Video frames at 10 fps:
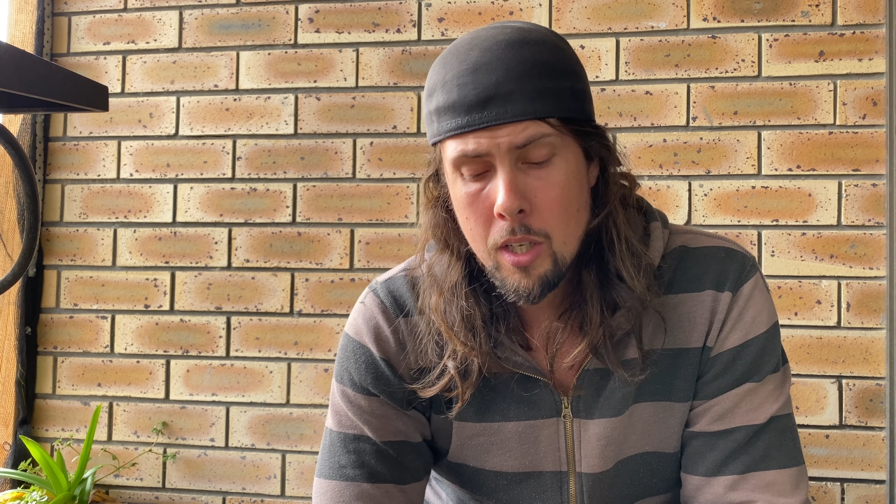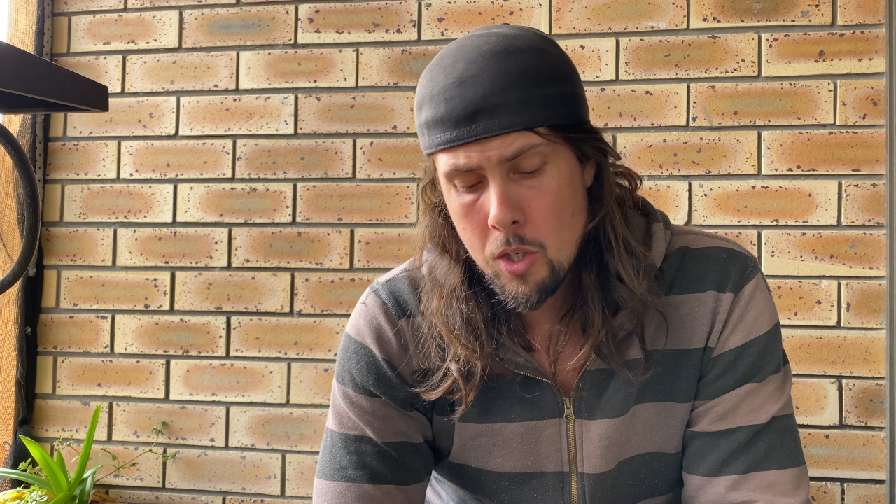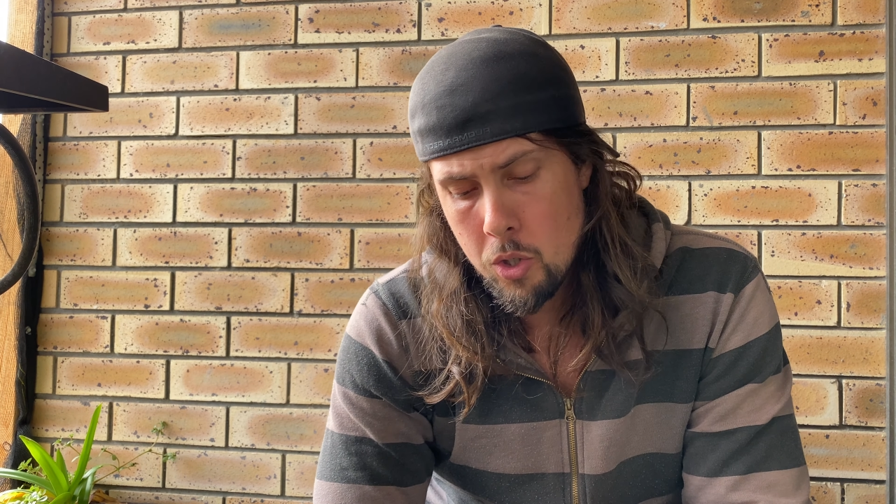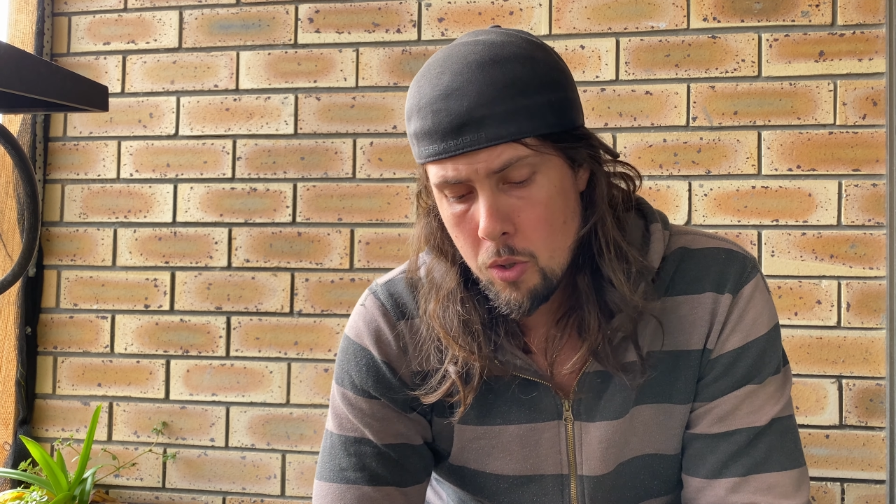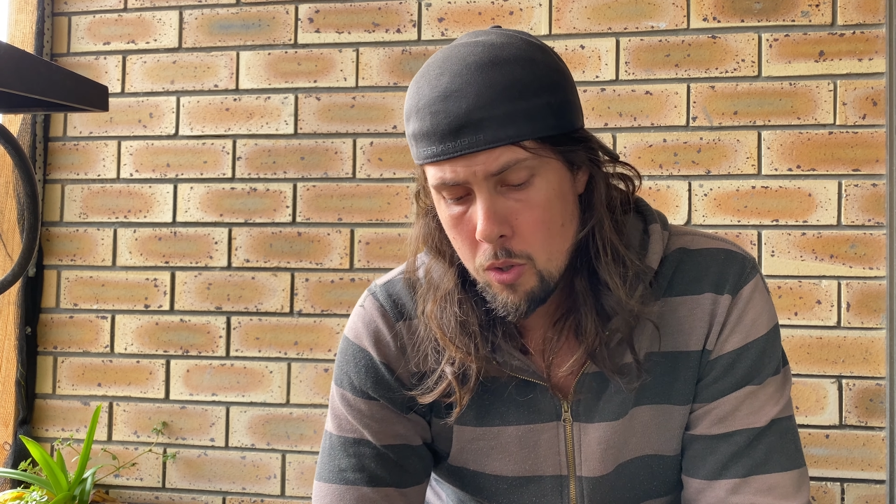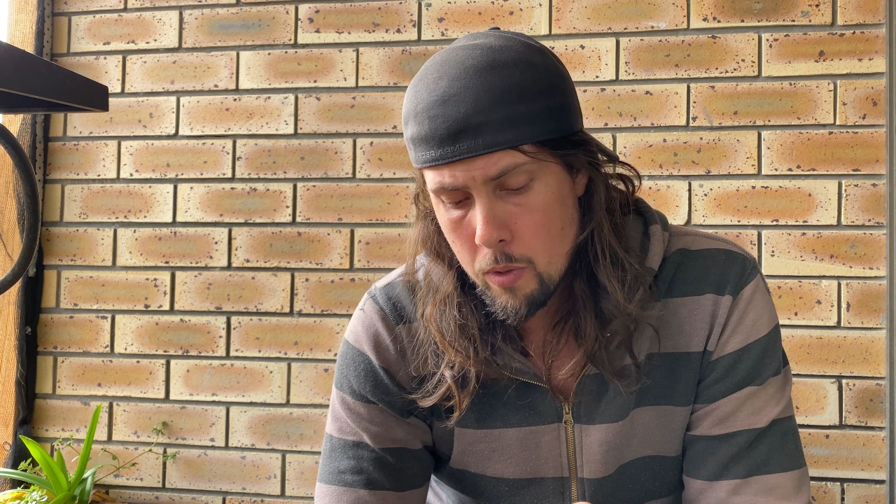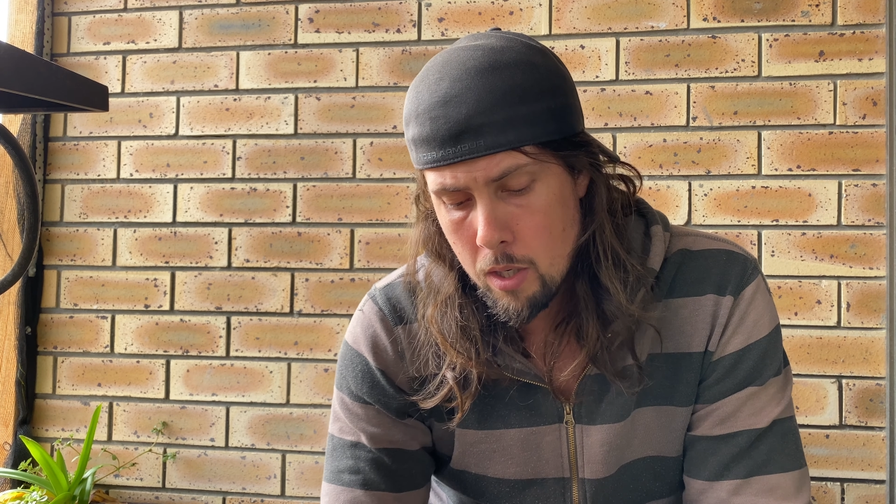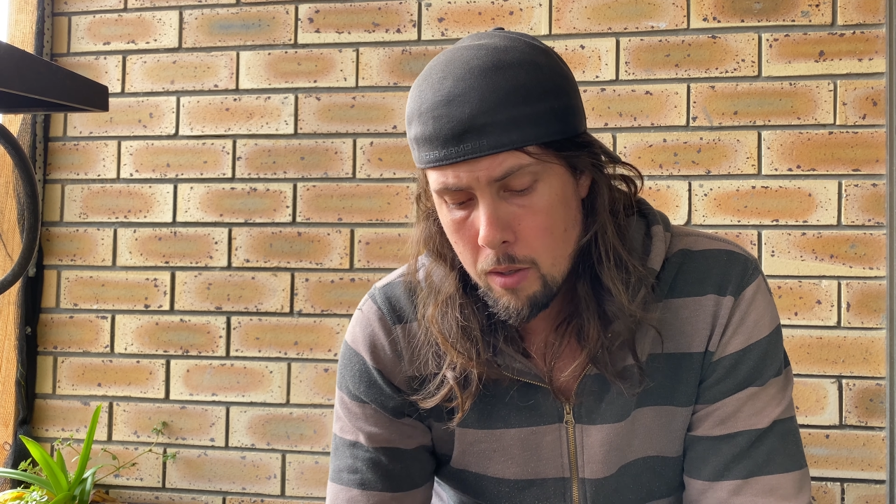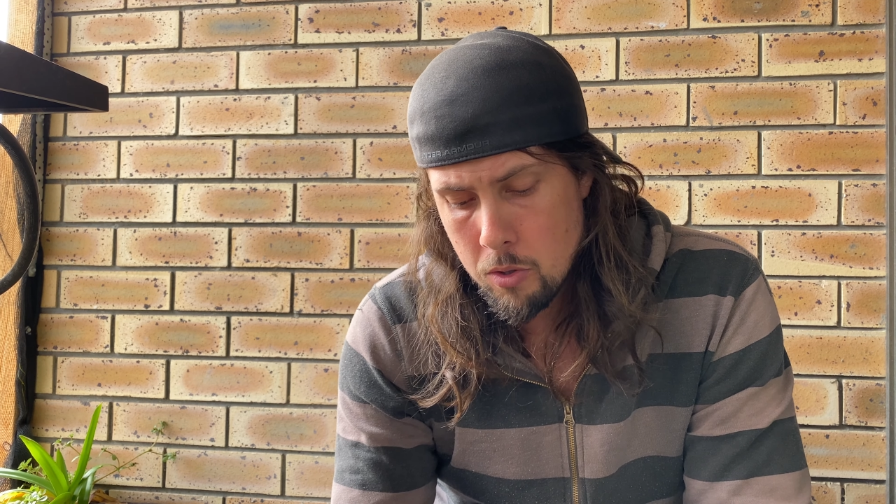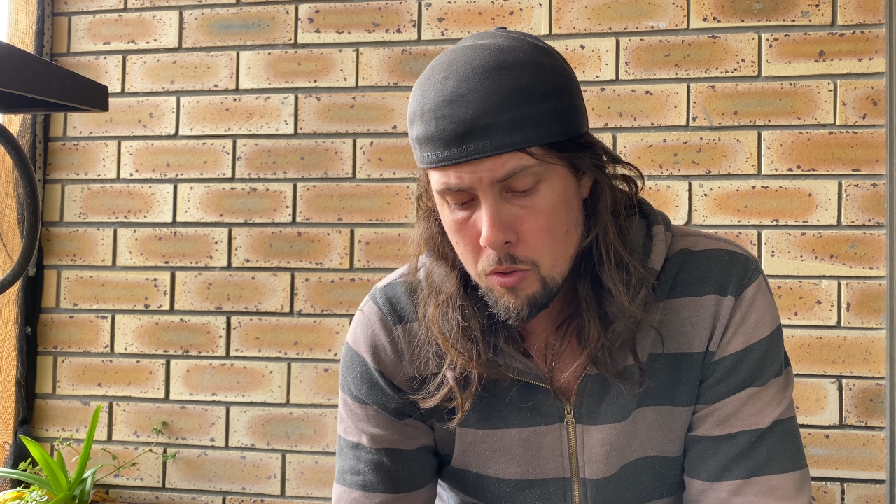issues when
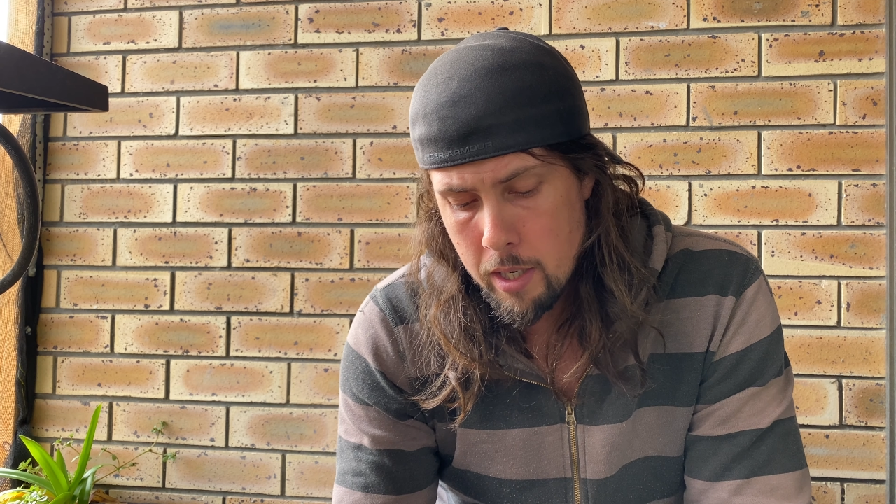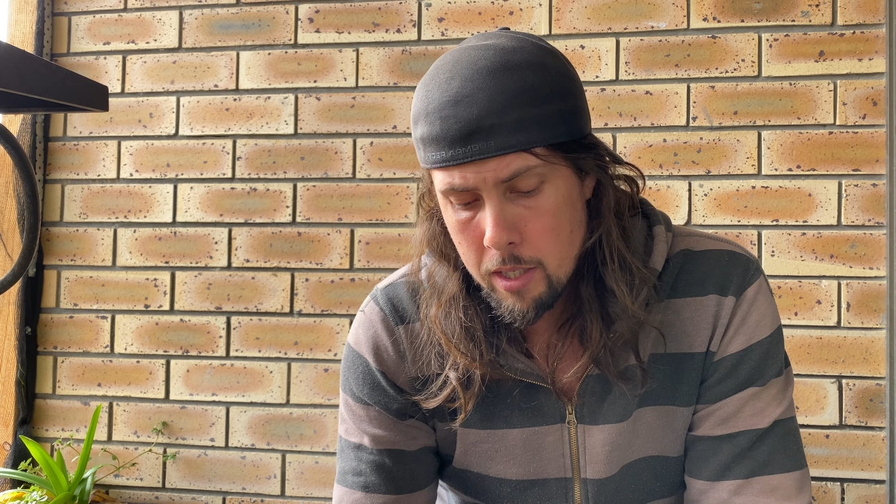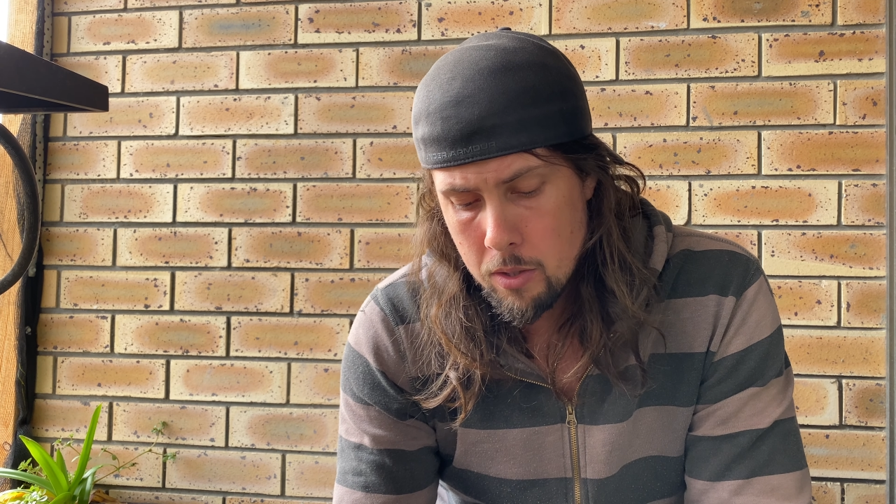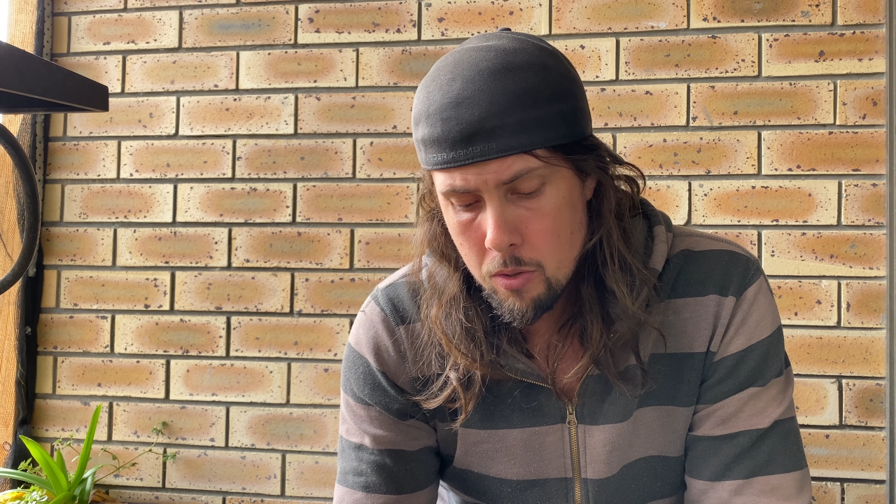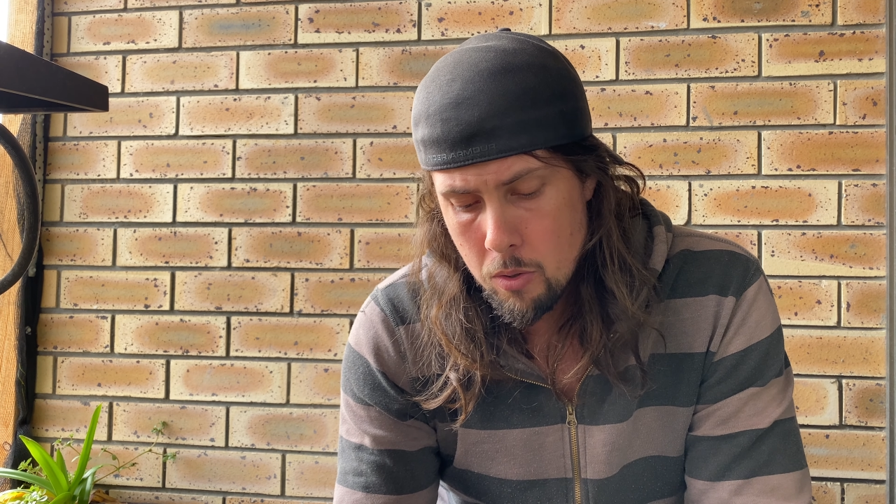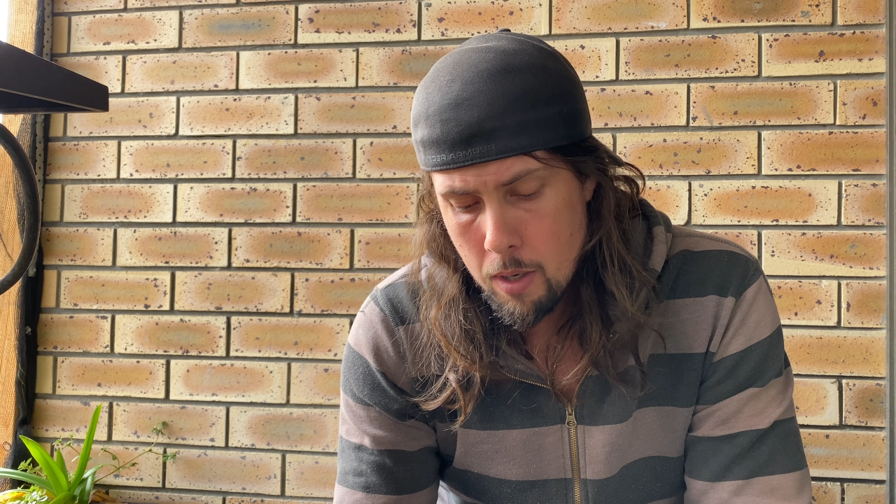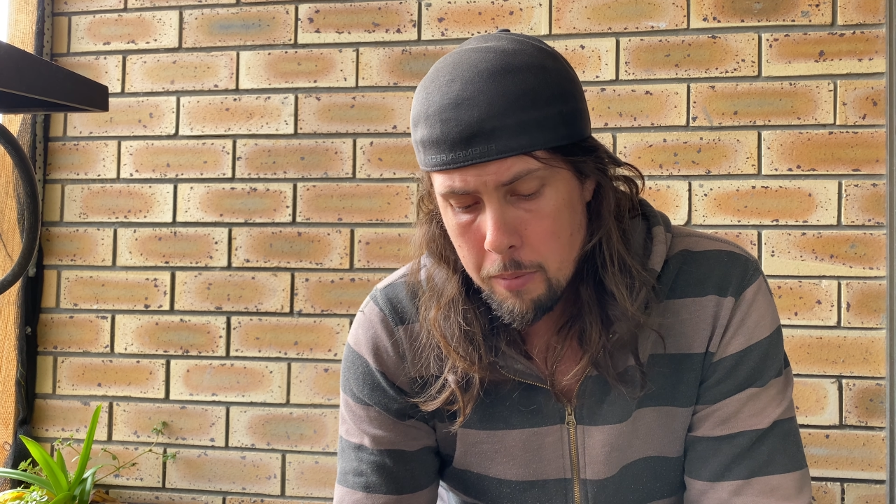I was trying to